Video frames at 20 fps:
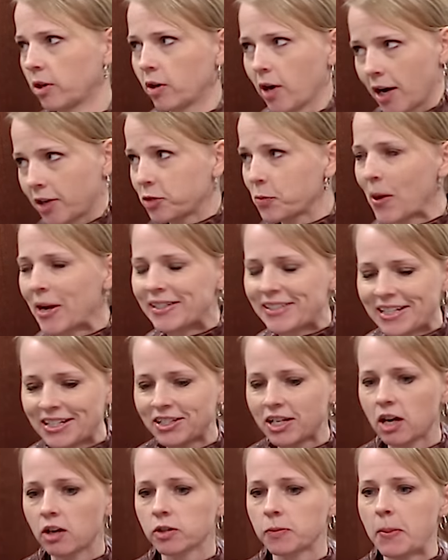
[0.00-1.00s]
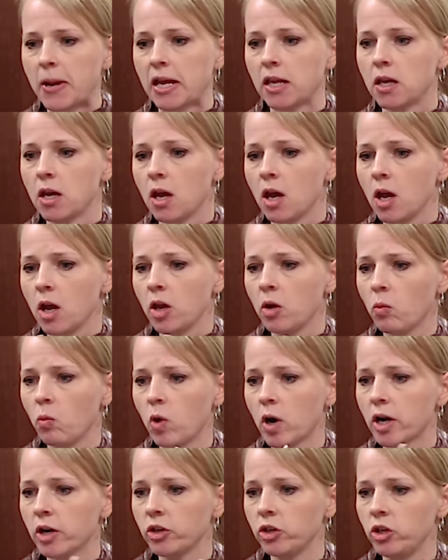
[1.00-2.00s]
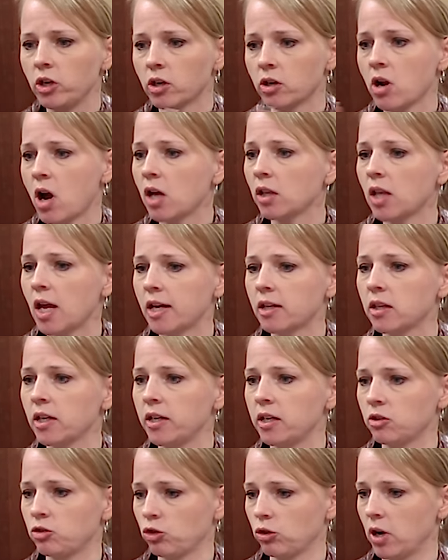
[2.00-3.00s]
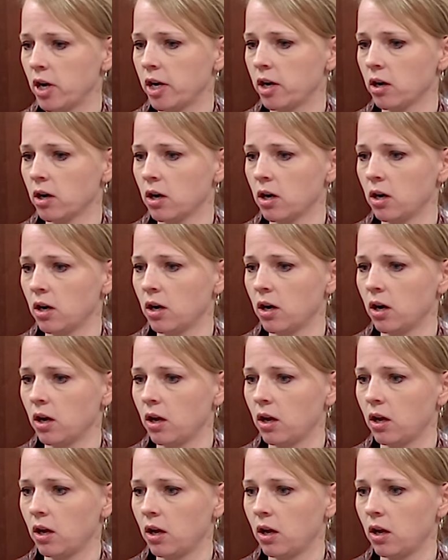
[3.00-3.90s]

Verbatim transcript: correct my details, but where you're not likely to trigger